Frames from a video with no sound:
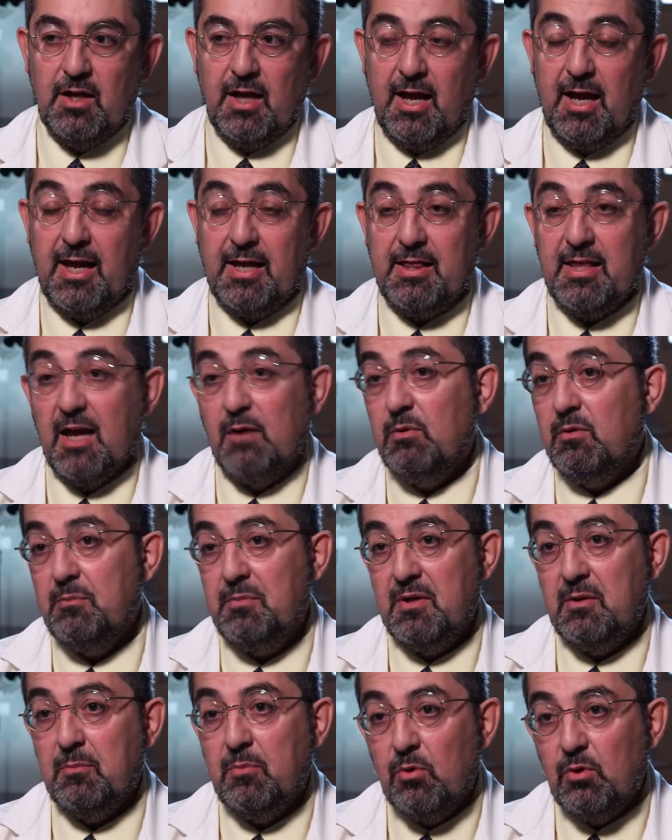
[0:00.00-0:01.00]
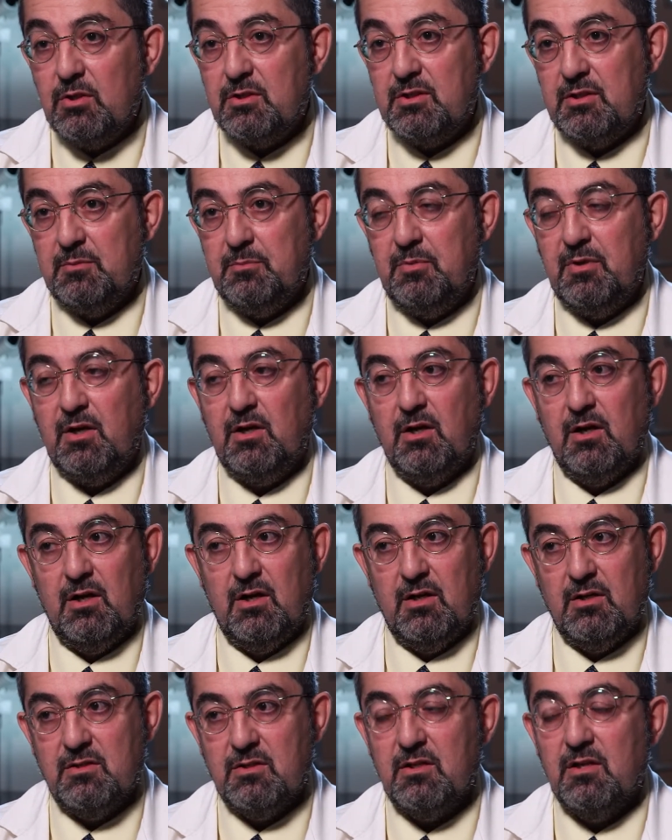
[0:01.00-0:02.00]
And that would be important
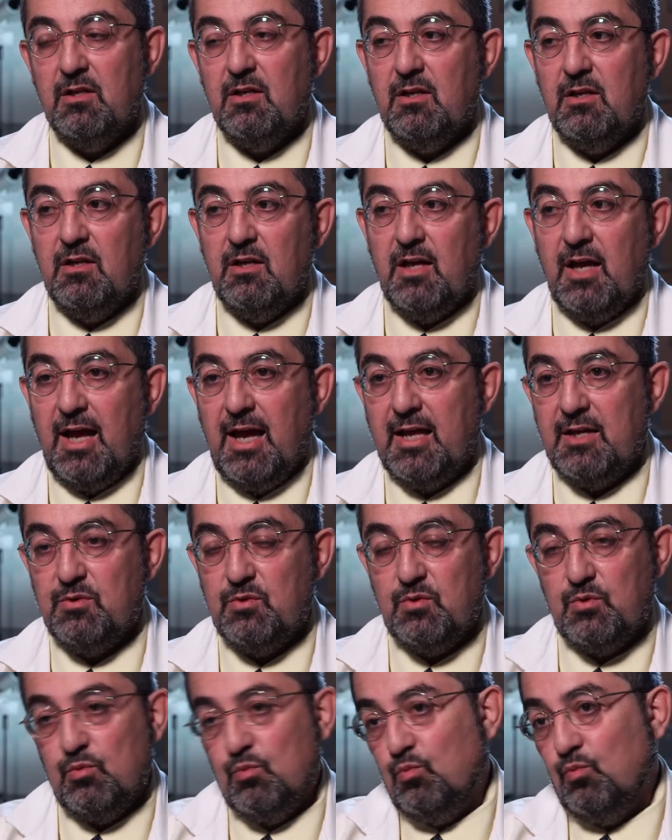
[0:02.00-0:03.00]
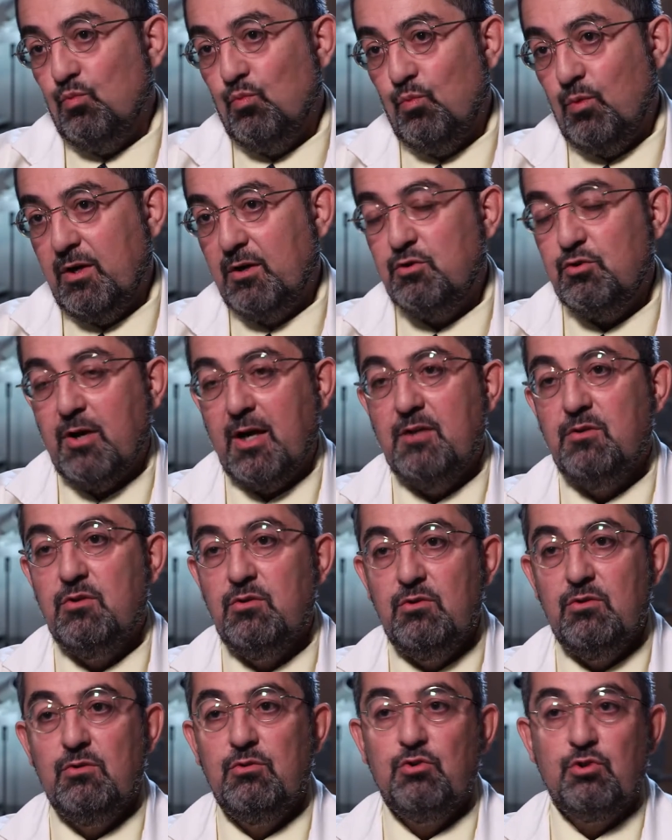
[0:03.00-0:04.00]
because as we're trying to
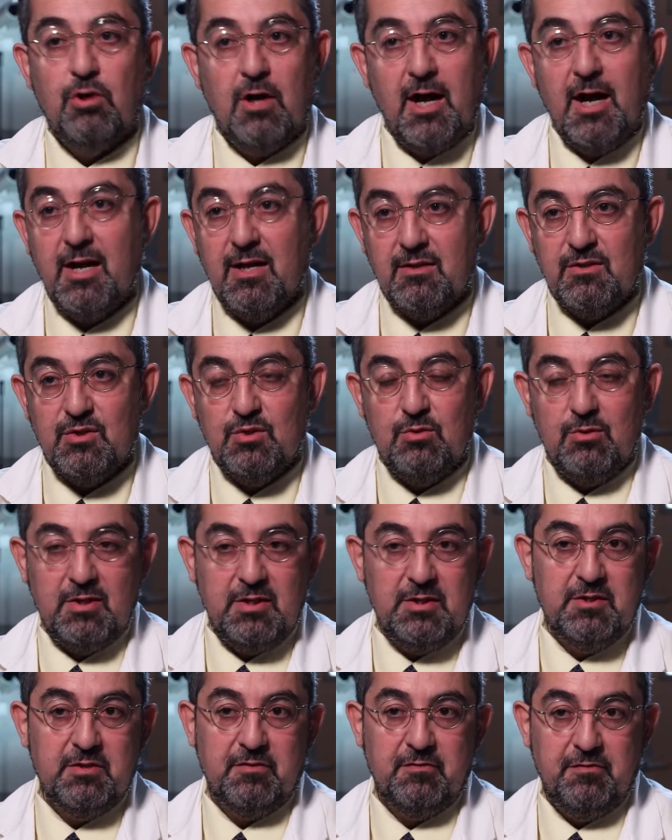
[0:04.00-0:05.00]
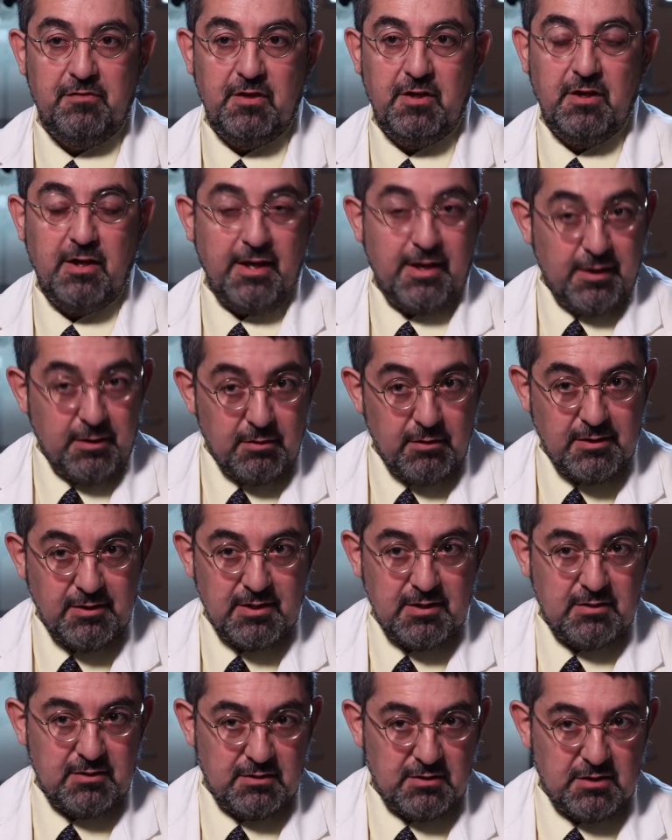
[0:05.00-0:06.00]
do trials to intervene early in
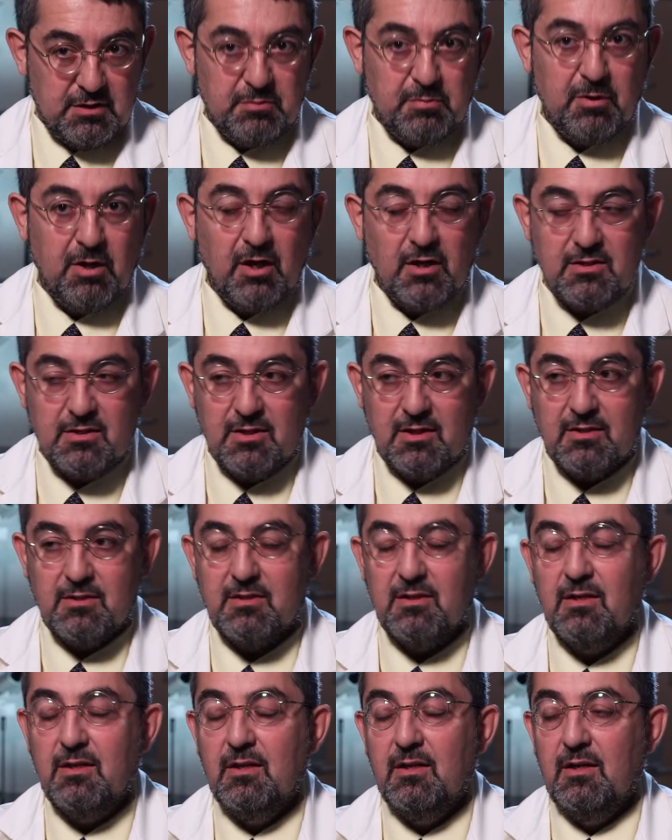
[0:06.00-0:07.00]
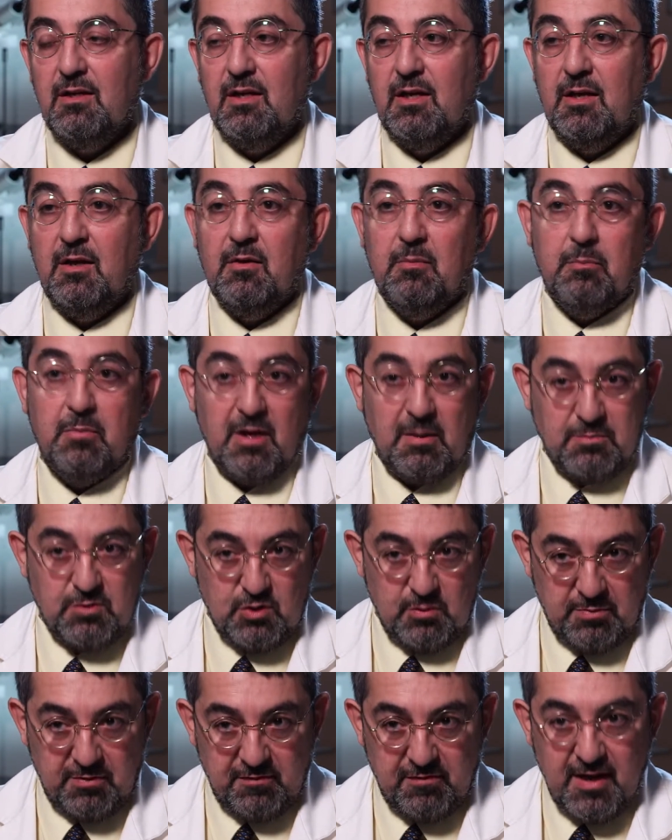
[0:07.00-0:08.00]
the disease process, perhaps
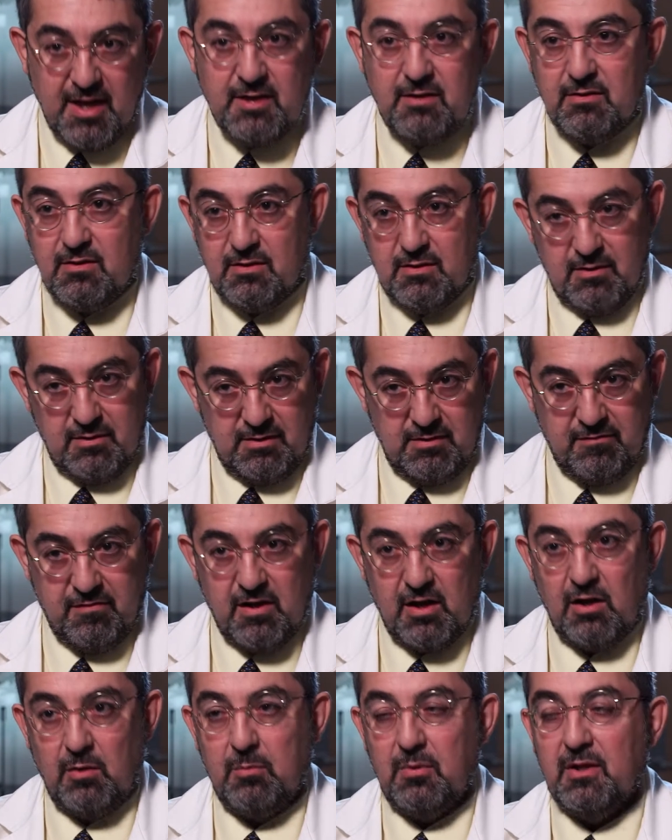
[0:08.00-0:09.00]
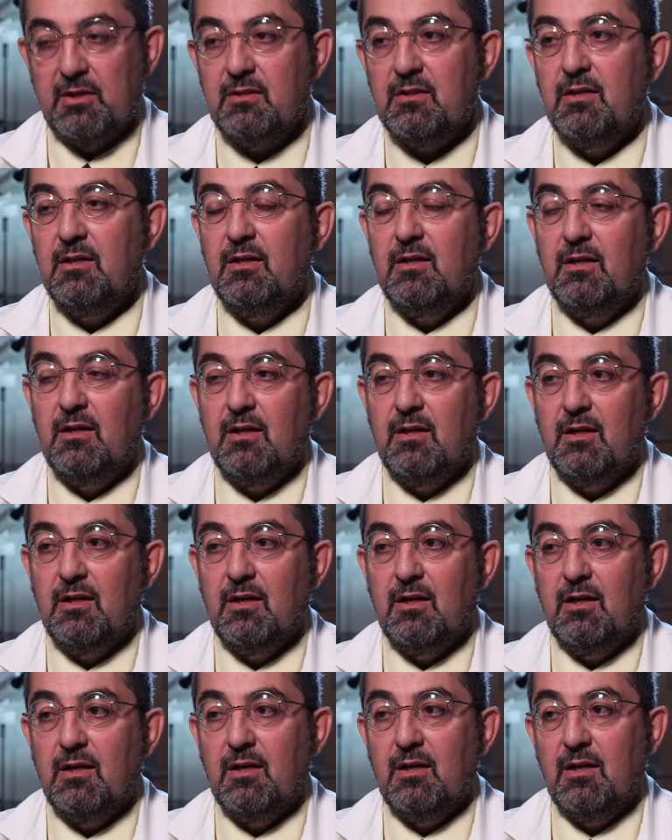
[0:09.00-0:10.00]
to prevent development,
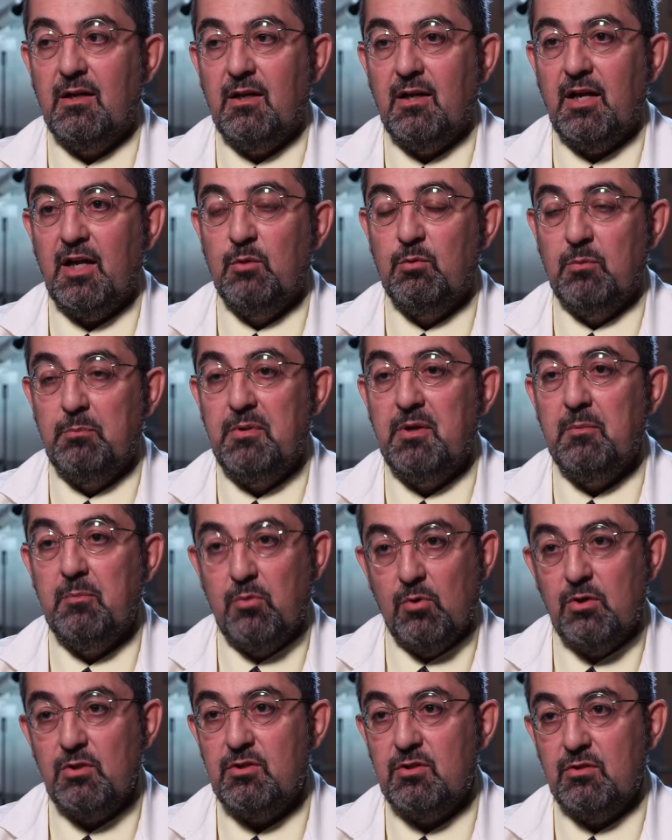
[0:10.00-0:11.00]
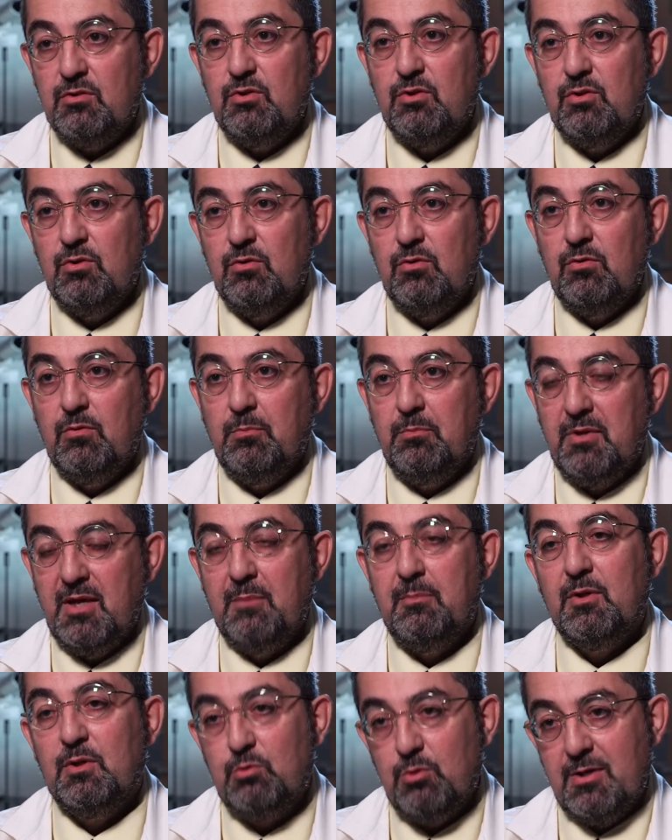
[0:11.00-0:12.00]
it would be important to be
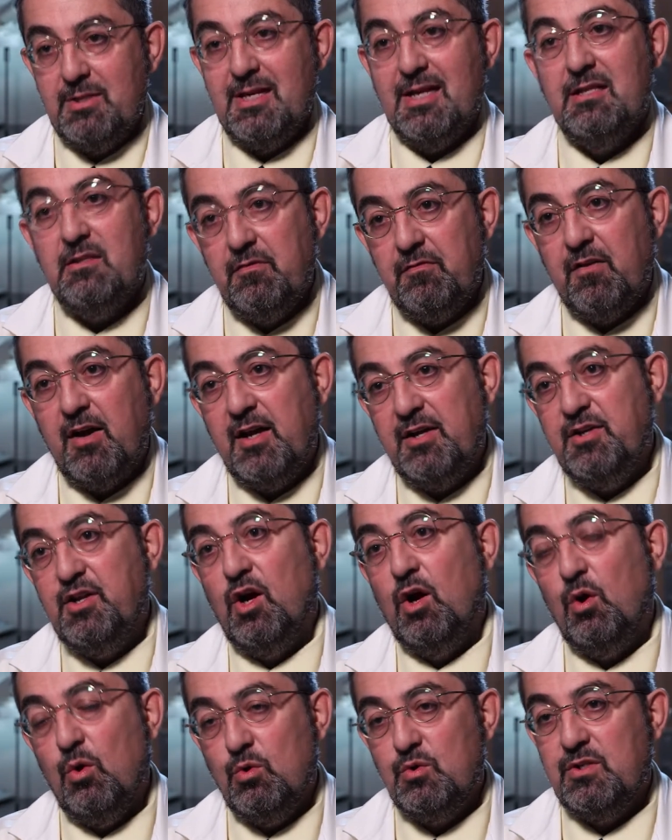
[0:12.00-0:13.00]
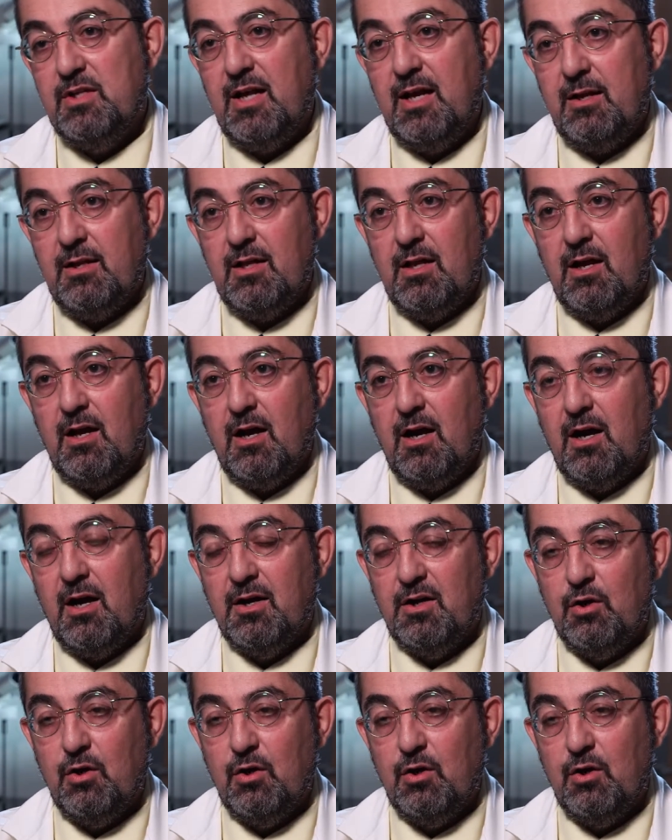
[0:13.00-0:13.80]
able to identify those that are